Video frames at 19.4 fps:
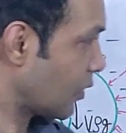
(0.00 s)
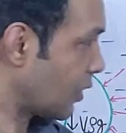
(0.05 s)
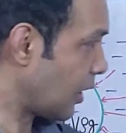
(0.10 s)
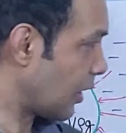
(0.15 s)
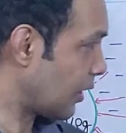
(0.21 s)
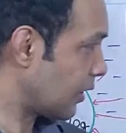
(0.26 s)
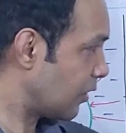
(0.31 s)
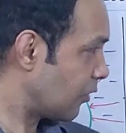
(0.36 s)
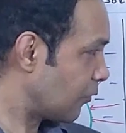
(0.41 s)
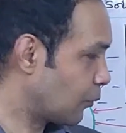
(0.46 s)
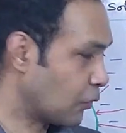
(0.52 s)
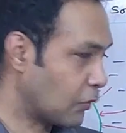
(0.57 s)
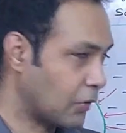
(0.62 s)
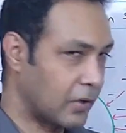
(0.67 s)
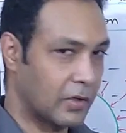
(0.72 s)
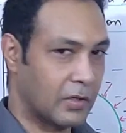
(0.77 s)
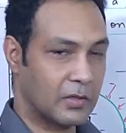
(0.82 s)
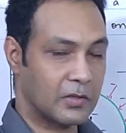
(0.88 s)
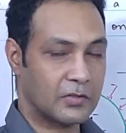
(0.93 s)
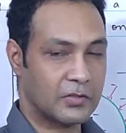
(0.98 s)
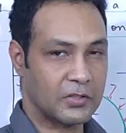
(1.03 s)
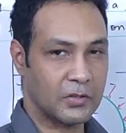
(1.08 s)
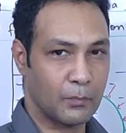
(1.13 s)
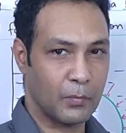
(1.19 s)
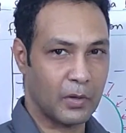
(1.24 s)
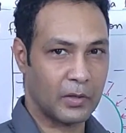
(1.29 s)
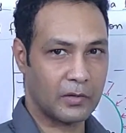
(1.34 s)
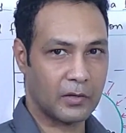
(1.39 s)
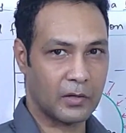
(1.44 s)
I have put a
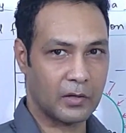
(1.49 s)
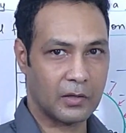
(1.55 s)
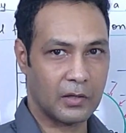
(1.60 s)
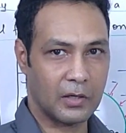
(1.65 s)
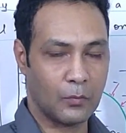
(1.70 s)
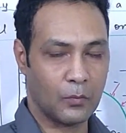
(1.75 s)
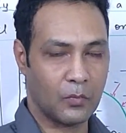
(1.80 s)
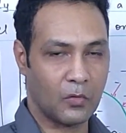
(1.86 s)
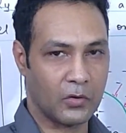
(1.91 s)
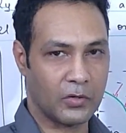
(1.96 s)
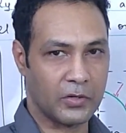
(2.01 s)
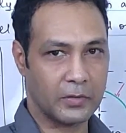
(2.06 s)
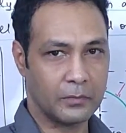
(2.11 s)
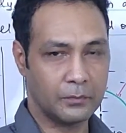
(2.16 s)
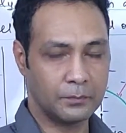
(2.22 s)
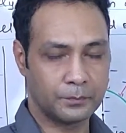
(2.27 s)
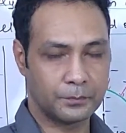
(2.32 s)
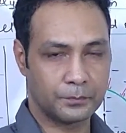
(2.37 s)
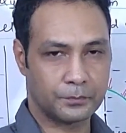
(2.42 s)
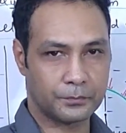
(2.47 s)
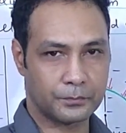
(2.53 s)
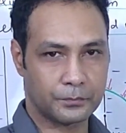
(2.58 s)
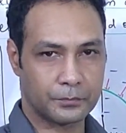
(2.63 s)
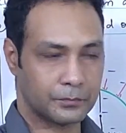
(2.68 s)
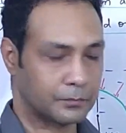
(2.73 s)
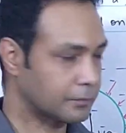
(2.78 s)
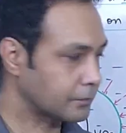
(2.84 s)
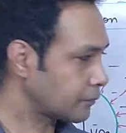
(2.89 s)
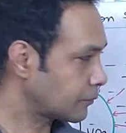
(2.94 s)
symmetrical body.
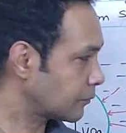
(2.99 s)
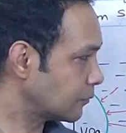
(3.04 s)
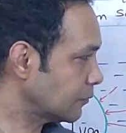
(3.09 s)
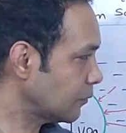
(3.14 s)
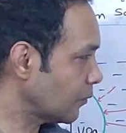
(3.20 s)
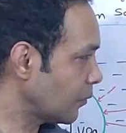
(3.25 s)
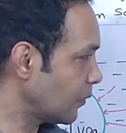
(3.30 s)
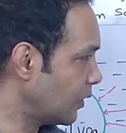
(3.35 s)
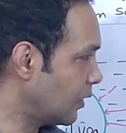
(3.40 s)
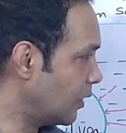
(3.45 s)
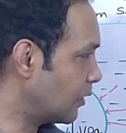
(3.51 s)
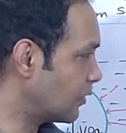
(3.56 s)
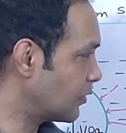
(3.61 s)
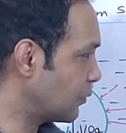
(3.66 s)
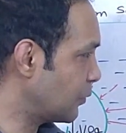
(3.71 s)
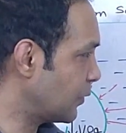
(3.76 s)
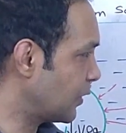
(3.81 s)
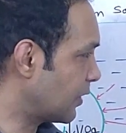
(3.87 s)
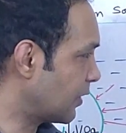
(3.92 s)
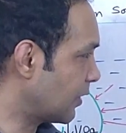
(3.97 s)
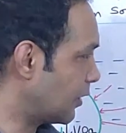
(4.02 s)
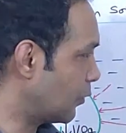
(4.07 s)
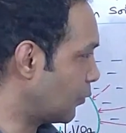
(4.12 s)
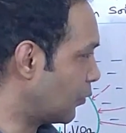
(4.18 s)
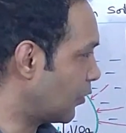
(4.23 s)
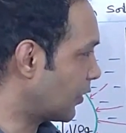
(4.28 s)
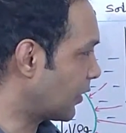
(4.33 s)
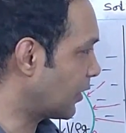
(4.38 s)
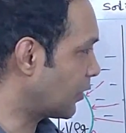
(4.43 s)

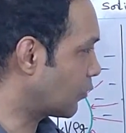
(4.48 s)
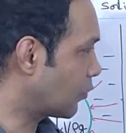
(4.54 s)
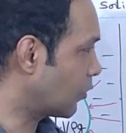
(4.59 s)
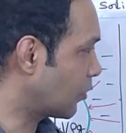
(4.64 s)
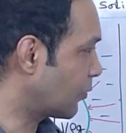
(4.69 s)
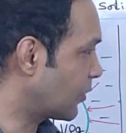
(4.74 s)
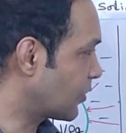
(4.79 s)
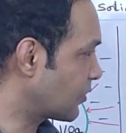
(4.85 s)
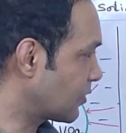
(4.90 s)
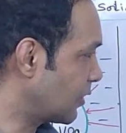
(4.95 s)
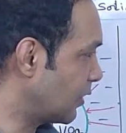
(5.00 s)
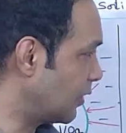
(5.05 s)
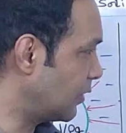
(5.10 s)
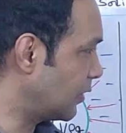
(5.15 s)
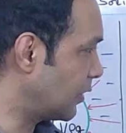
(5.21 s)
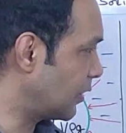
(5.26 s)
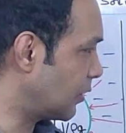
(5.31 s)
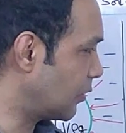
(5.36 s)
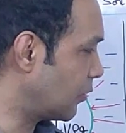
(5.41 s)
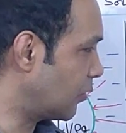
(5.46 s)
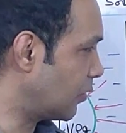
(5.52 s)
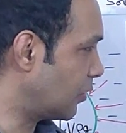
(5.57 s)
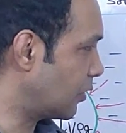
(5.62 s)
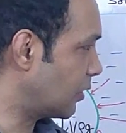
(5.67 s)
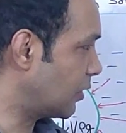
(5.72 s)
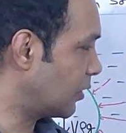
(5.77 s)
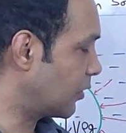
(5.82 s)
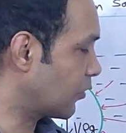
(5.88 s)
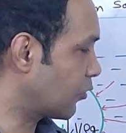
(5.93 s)
It could be a cylinder
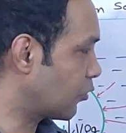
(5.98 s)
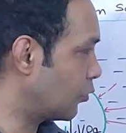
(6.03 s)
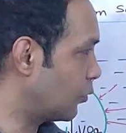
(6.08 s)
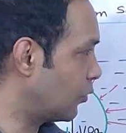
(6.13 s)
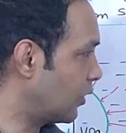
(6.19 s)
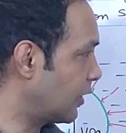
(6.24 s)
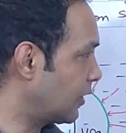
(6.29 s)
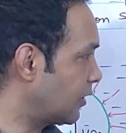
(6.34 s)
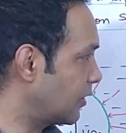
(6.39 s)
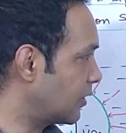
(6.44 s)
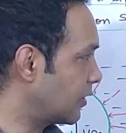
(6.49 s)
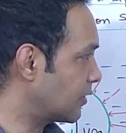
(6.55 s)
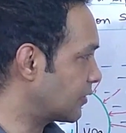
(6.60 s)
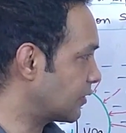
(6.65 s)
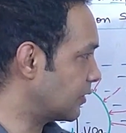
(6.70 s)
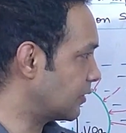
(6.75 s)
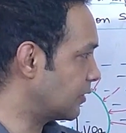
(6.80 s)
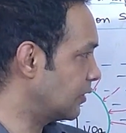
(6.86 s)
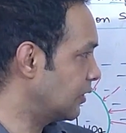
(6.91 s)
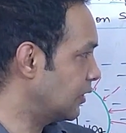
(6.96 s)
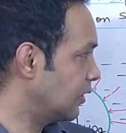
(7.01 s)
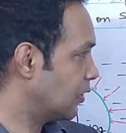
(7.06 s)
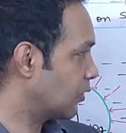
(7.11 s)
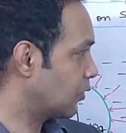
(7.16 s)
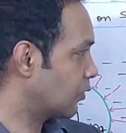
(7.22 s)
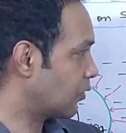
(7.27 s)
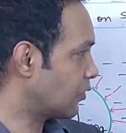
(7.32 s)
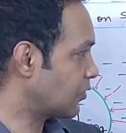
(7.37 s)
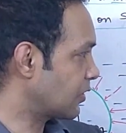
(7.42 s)
or a cuboid. It has a
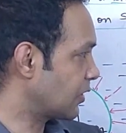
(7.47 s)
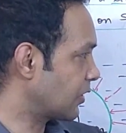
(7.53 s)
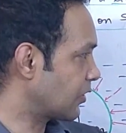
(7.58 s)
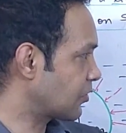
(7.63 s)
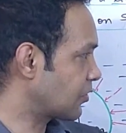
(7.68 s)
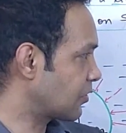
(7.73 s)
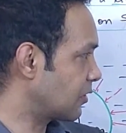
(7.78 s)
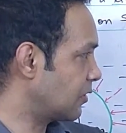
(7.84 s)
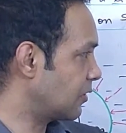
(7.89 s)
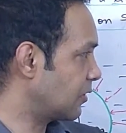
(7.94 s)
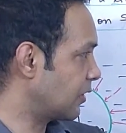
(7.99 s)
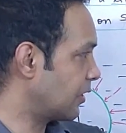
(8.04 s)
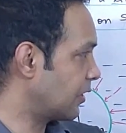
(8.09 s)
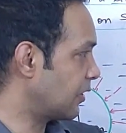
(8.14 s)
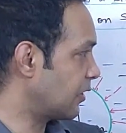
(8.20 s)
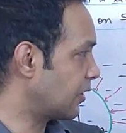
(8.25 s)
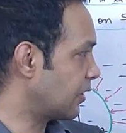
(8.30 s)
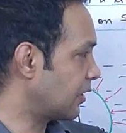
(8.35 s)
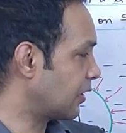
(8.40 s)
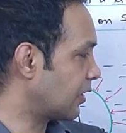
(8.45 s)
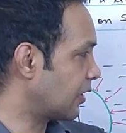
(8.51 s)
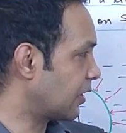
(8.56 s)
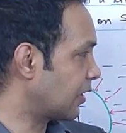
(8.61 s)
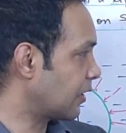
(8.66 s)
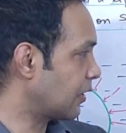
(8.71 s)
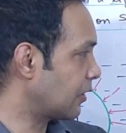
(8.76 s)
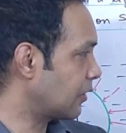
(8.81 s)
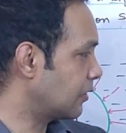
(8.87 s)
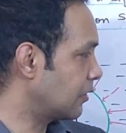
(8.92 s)
cross section area
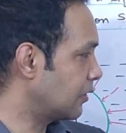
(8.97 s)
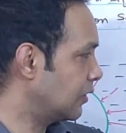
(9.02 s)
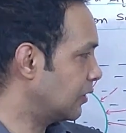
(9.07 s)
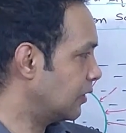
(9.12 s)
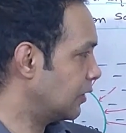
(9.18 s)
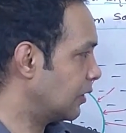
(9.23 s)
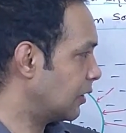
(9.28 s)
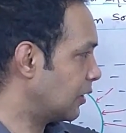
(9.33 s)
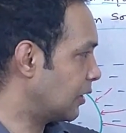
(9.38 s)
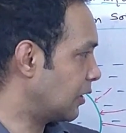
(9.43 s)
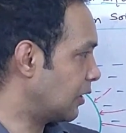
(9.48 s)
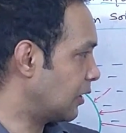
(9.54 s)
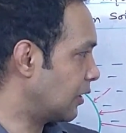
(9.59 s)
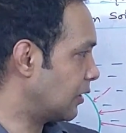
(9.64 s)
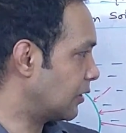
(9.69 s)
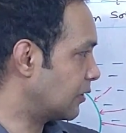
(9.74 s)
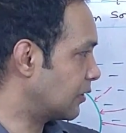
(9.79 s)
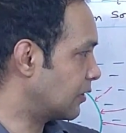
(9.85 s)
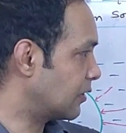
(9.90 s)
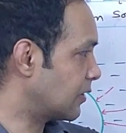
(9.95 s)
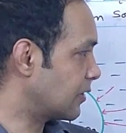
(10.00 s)
A, and it